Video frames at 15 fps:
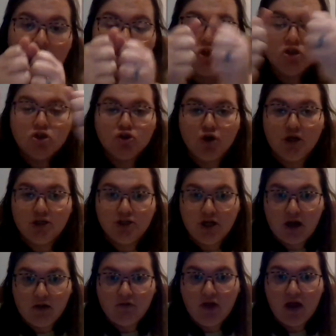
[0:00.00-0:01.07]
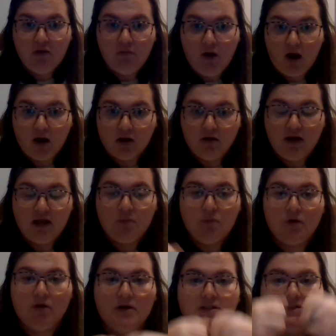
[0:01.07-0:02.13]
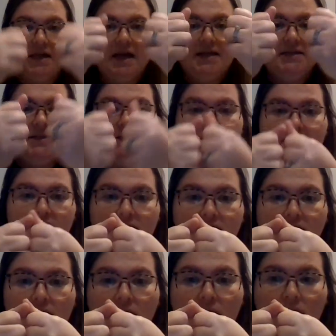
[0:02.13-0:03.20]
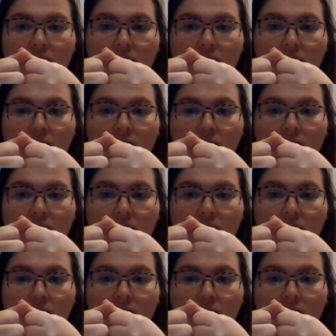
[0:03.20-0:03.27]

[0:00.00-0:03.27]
stretch out that word, and we're going to say sn,